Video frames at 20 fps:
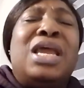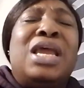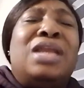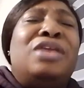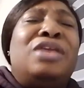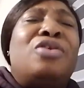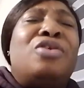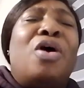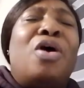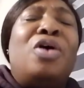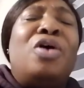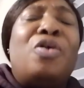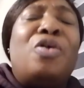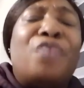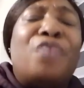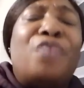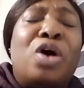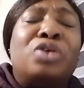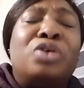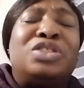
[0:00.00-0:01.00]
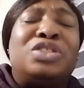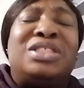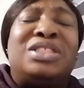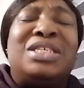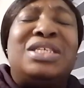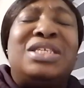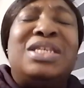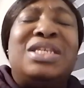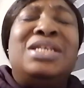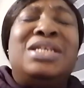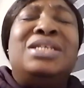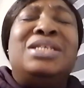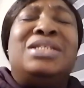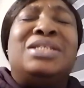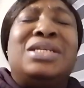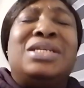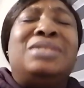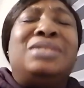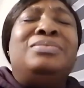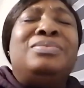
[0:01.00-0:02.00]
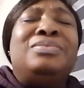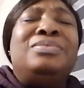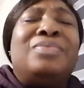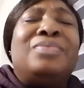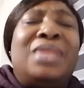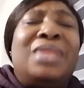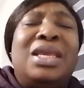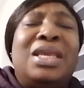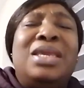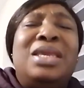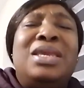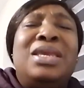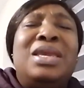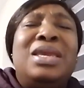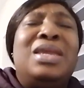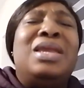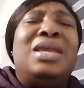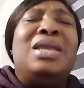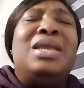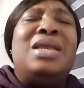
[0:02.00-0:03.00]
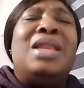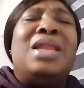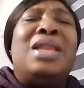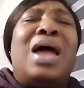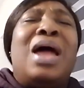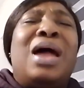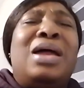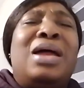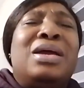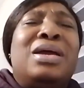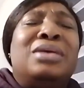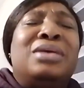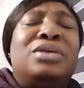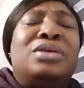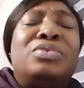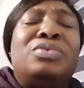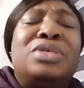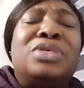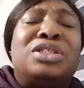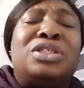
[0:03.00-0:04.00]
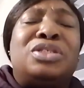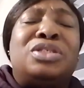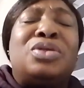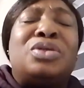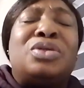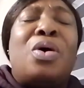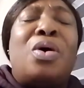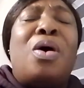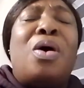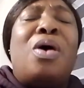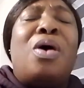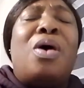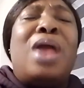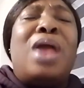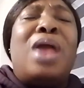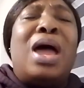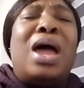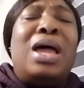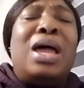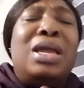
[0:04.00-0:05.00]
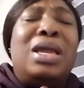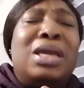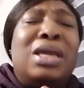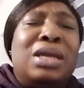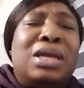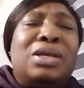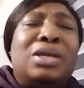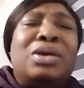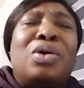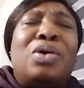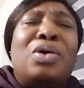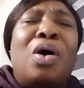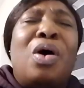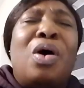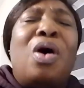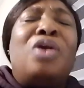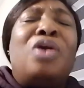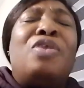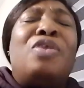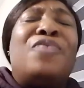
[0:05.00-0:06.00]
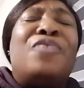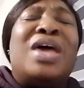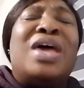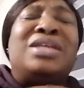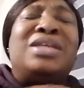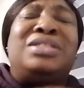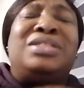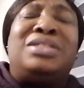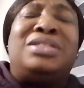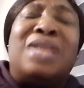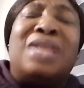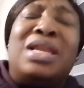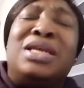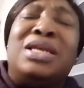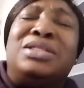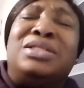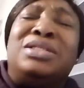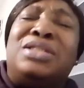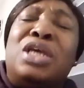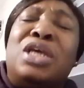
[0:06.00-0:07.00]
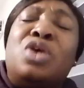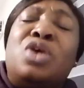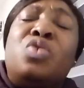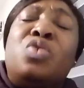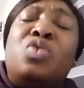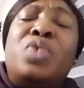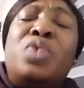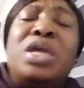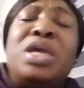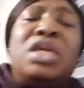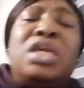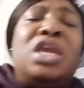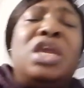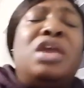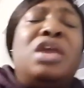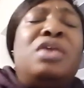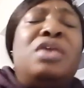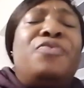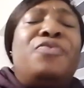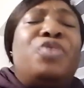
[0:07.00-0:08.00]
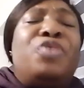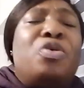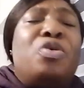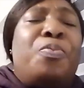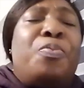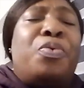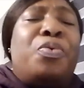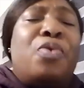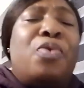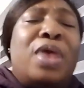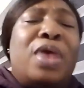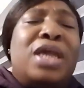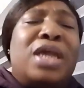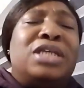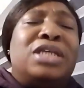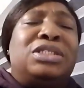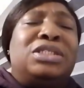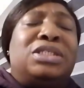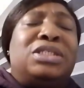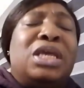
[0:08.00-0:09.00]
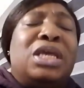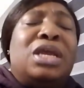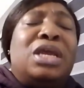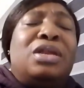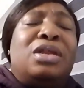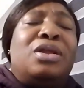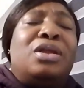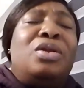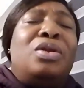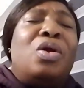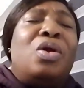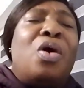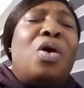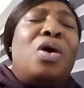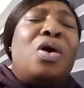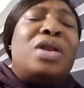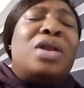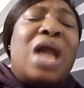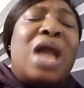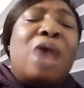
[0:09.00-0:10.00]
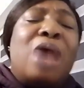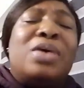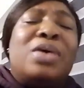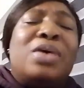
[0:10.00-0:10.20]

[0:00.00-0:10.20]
the God of all season, the healer, the restorer, the God of excellence. We give you praise, the Lord our